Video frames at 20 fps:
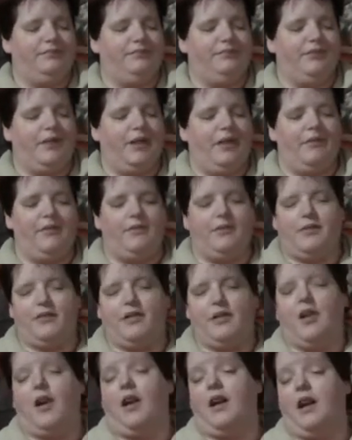you know,
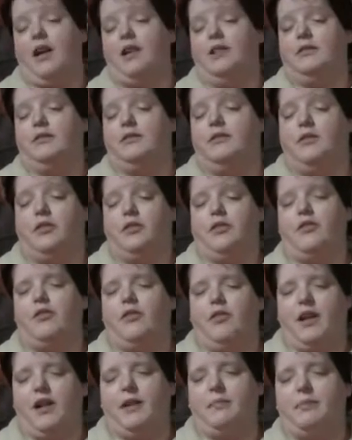Kyle
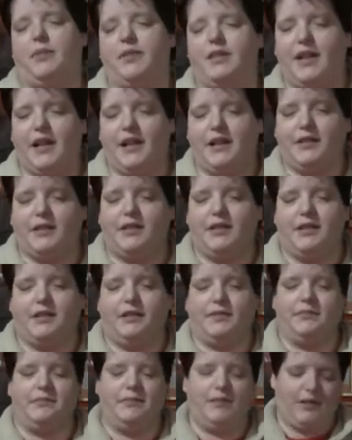trying to protect
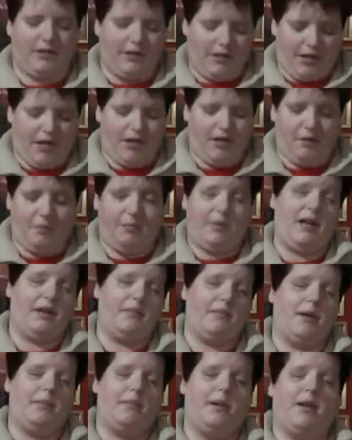her. Kyle, played
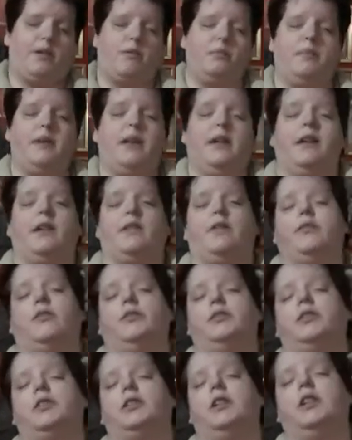by Michael Biehn, of
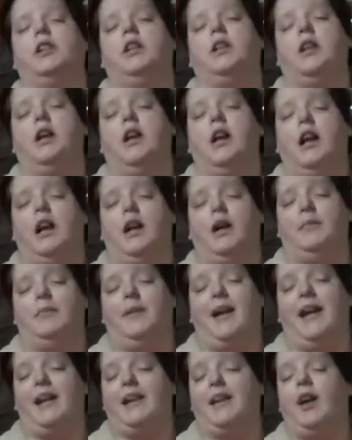course.
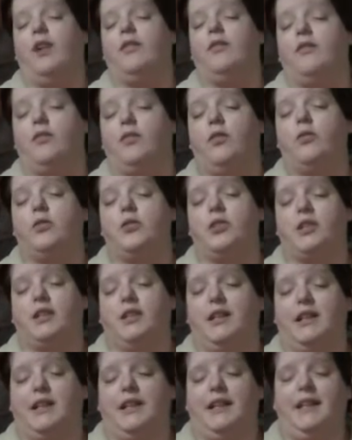And
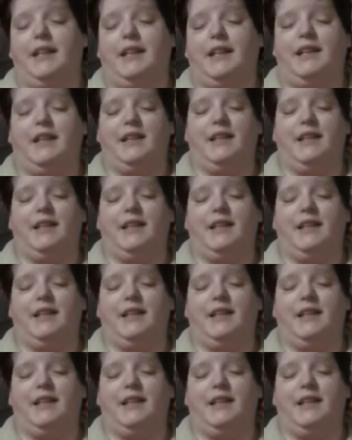unfortunately,